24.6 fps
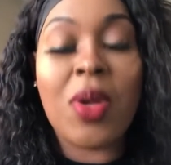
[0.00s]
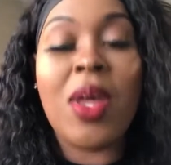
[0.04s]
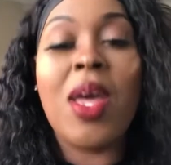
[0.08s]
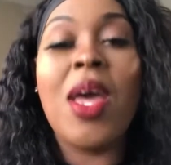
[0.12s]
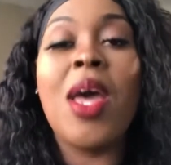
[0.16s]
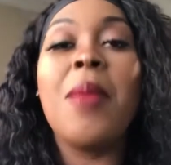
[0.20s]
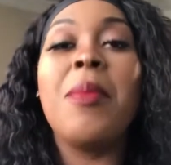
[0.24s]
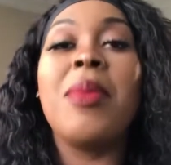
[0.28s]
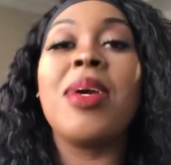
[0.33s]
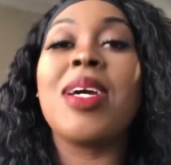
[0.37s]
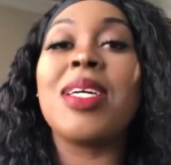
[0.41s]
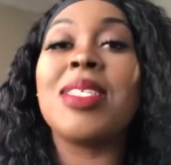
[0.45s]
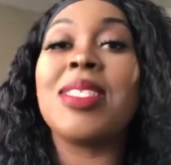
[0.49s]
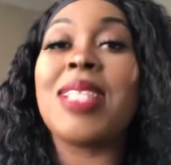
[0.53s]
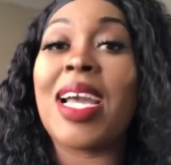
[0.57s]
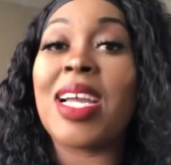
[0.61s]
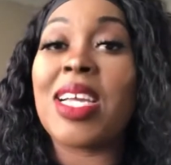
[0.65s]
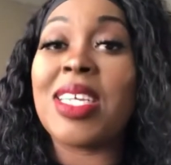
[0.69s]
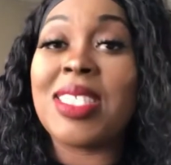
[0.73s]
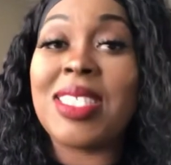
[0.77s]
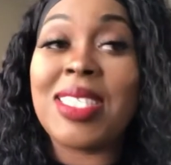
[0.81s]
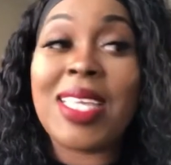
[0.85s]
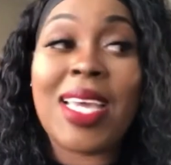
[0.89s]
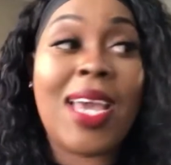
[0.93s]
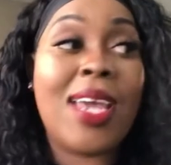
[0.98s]
Because like I
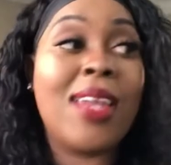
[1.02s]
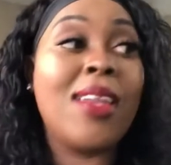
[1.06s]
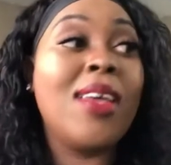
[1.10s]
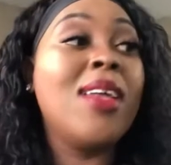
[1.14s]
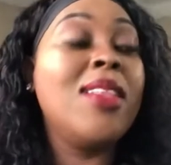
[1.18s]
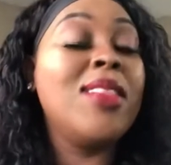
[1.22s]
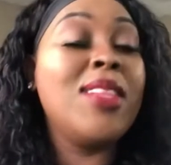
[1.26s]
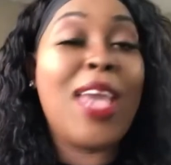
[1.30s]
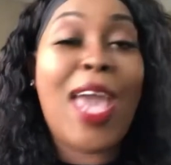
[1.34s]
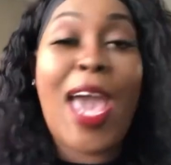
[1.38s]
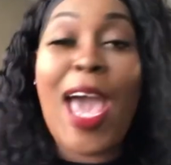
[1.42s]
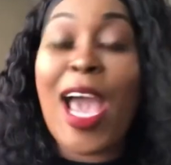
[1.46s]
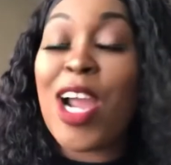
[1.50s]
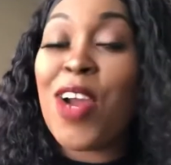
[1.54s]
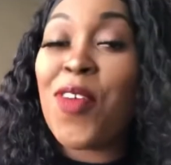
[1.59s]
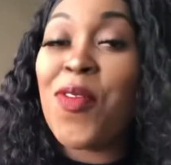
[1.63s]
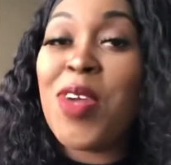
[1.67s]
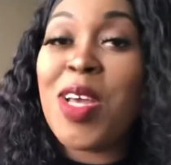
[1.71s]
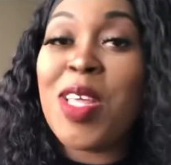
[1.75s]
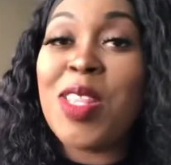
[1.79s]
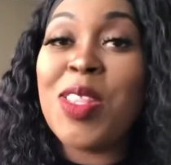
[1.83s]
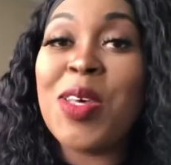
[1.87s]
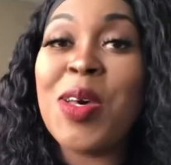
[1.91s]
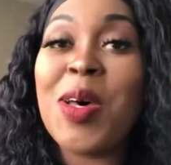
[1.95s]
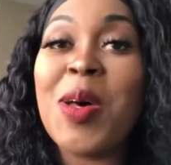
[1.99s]
said, the
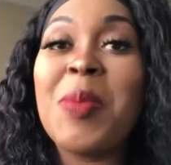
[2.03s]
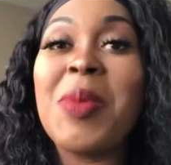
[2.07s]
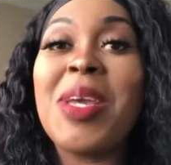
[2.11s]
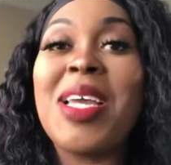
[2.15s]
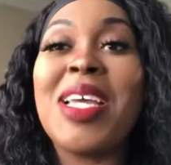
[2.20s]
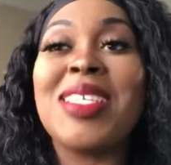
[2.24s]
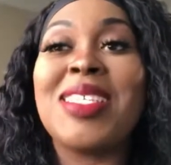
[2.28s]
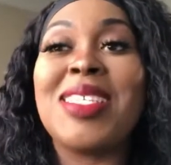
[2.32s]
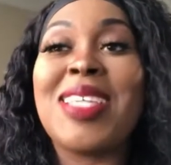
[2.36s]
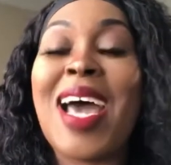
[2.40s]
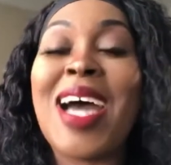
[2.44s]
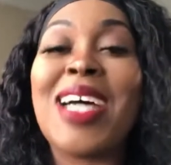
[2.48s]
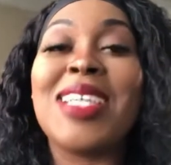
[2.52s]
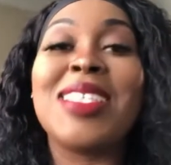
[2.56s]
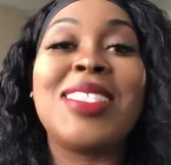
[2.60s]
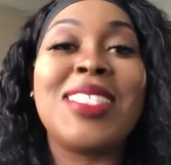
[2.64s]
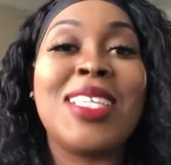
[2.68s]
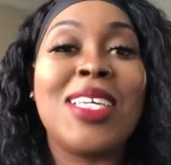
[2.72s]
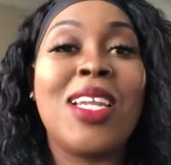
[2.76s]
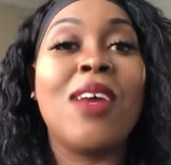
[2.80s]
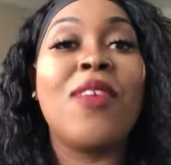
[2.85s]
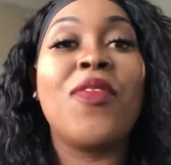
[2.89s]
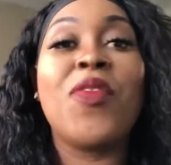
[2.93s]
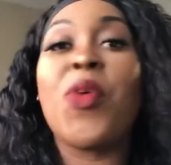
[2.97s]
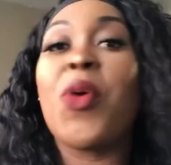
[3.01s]
algorithm is not set
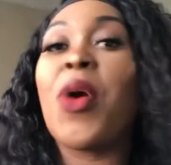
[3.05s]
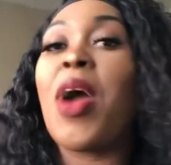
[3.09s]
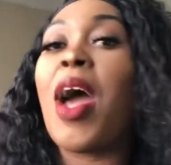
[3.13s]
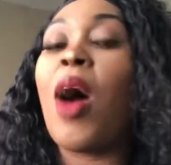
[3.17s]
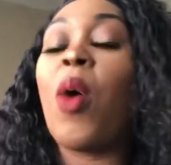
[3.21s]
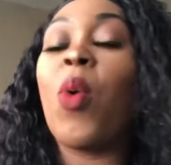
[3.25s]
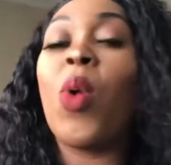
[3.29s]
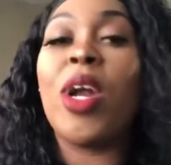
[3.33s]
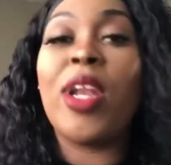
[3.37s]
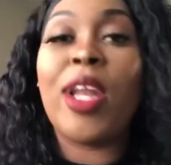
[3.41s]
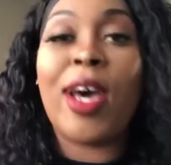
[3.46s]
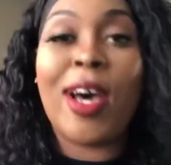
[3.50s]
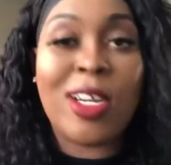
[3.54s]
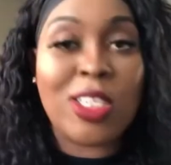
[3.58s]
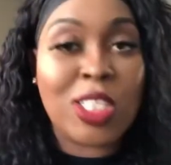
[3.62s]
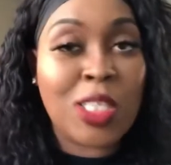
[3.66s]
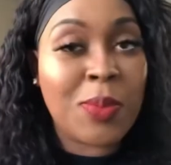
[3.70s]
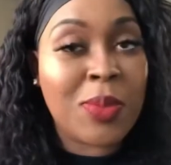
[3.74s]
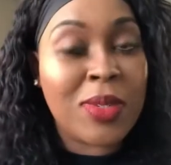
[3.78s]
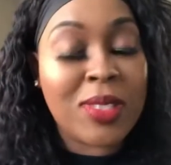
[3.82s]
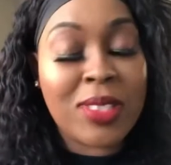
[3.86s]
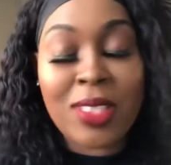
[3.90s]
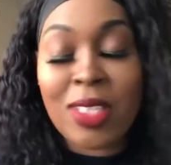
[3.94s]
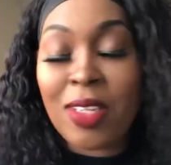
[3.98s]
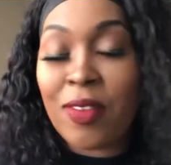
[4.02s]
up for
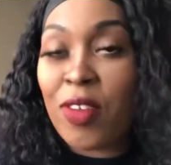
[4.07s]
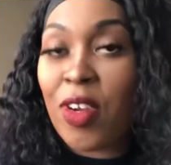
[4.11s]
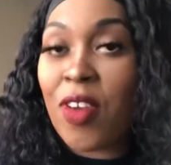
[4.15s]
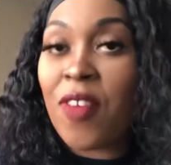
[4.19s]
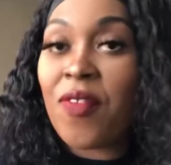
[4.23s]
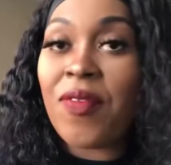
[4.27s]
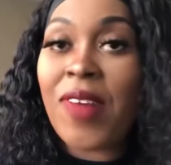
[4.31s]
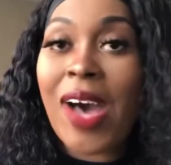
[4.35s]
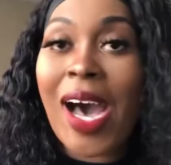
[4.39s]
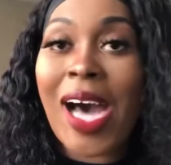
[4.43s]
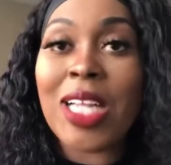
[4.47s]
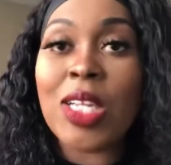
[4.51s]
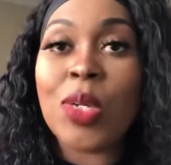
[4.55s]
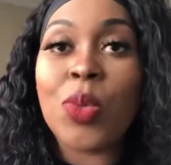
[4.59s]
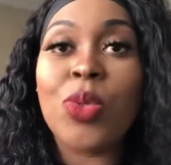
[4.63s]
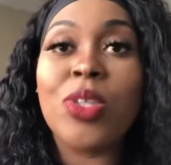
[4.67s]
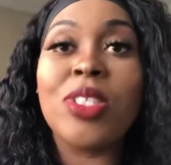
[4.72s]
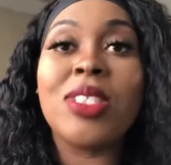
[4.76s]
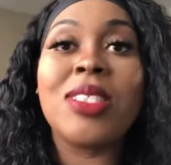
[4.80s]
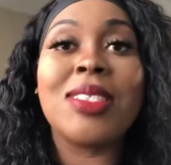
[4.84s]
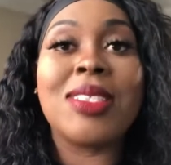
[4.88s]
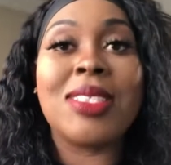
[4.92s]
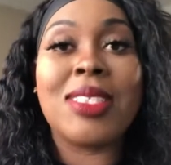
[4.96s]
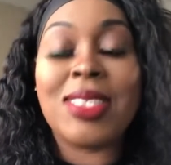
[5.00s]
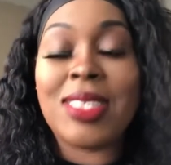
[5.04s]
100% of your followers
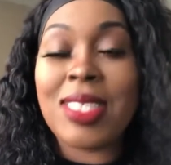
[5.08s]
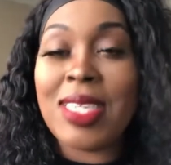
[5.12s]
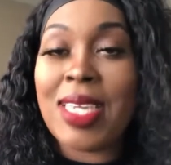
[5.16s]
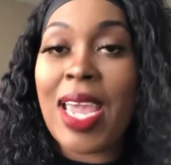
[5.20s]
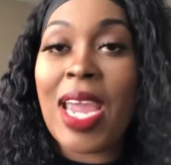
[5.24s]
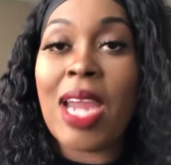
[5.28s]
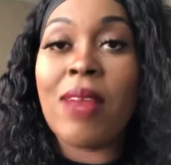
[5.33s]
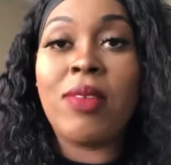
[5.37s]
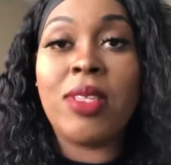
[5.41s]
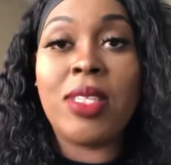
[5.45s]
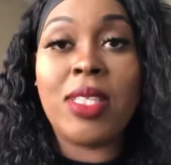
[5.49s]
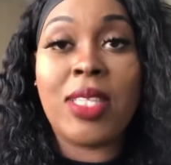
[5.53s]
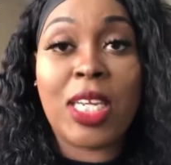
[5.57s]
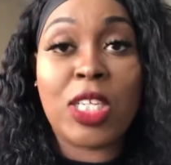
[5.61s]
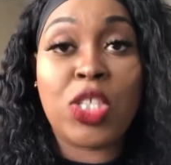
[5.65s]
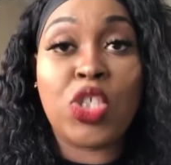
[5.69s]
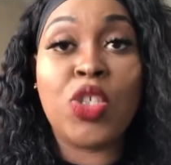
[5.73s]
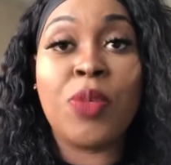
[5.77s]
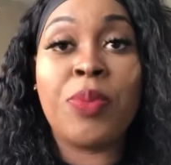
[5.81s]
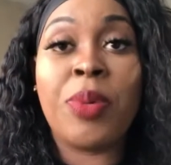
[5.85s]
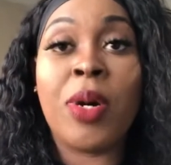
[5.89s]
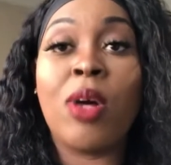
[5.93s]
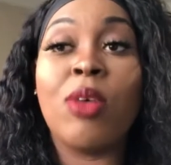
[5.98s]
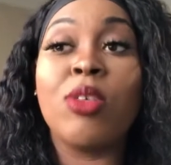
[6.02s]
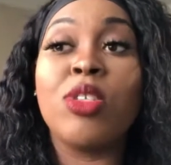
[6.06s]
to see everything that you
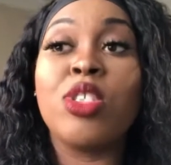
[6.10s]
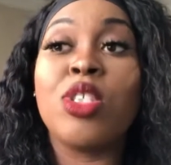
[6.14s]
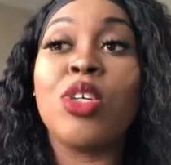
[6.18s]
post.